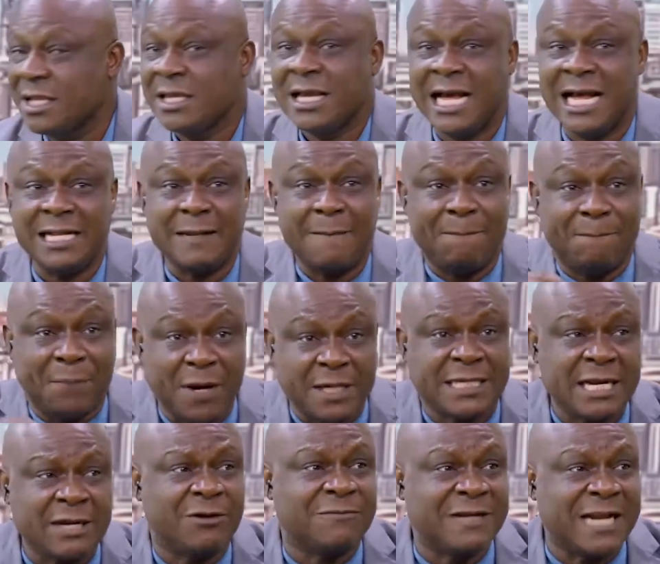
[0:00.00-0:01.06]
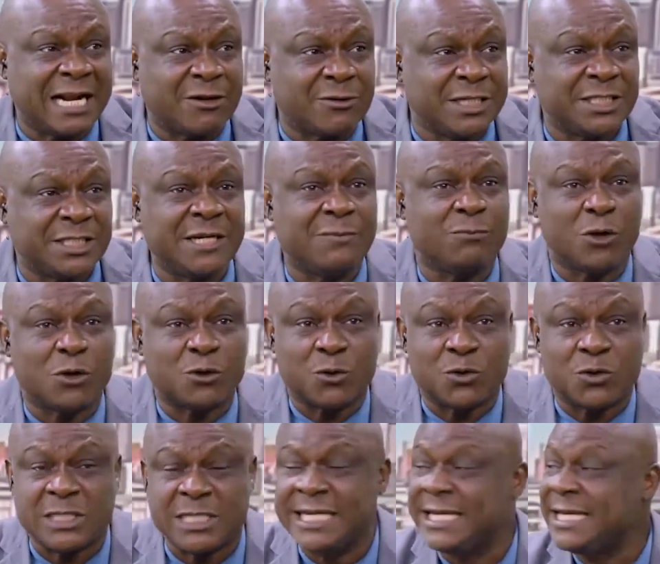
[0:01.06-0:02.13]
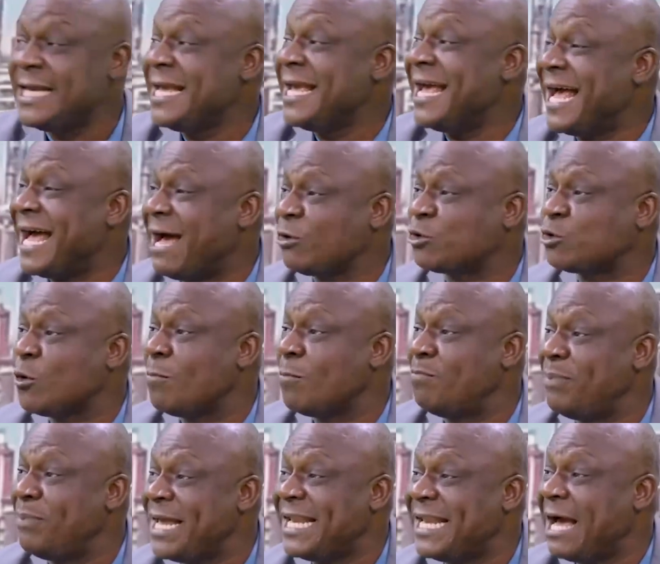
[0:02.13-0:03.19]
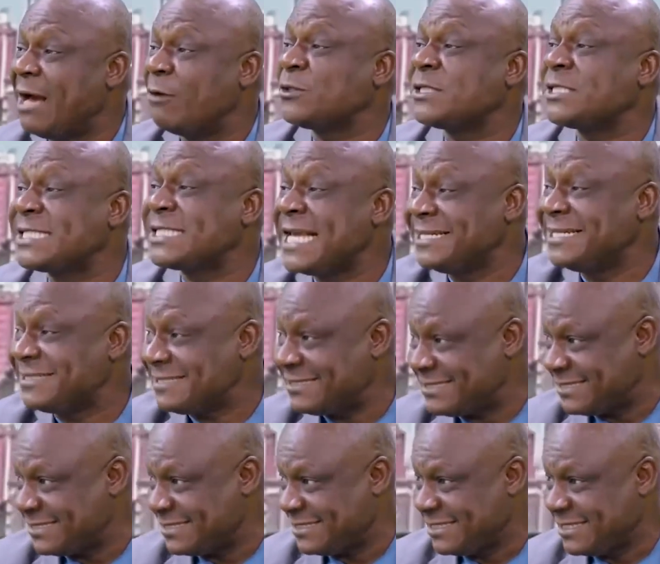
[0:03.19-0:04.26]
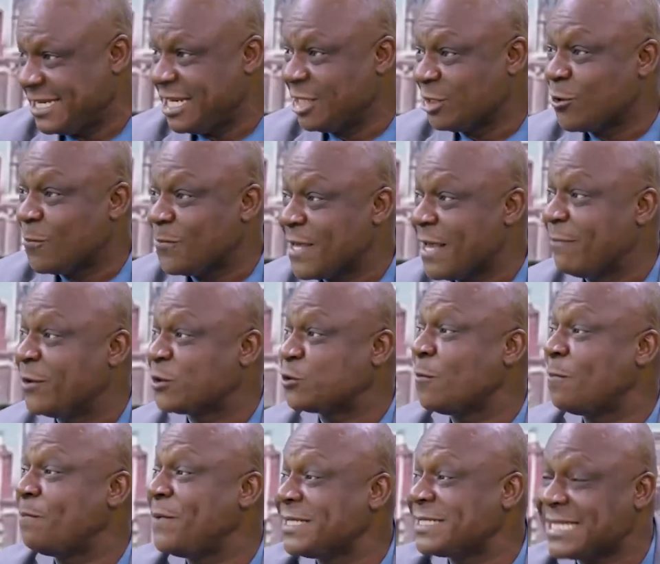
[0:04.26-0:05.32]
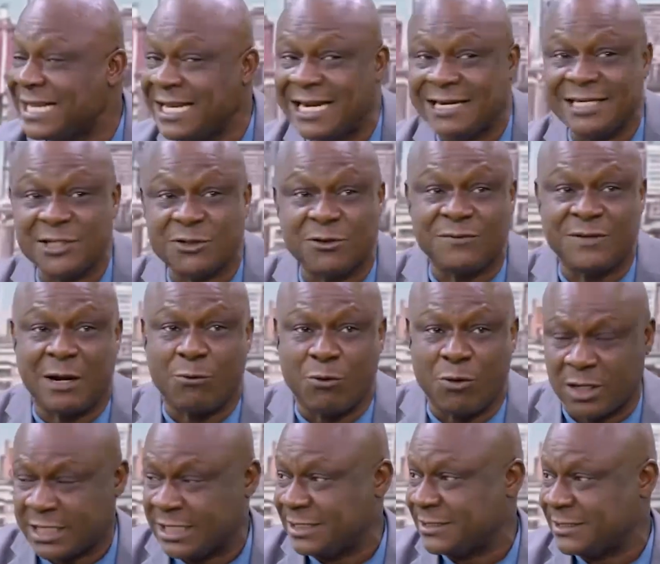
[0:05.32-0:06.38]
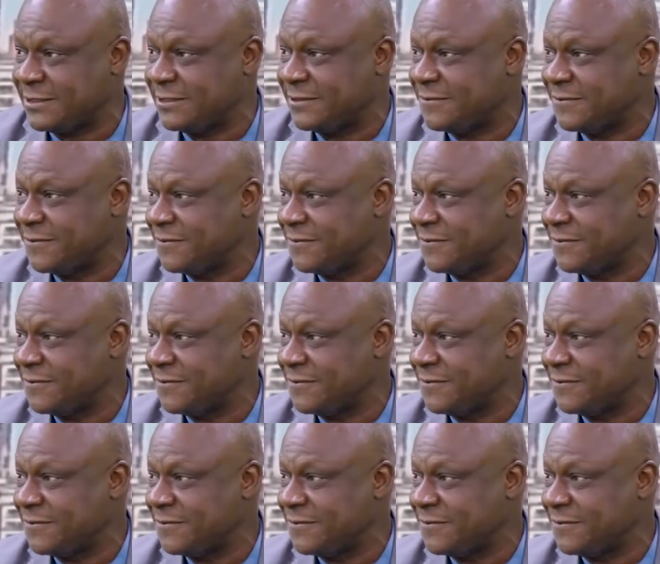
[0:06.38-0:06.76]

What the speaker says: And the burden of that regime was to see how to bail out states to be able to pay salaries of their workers.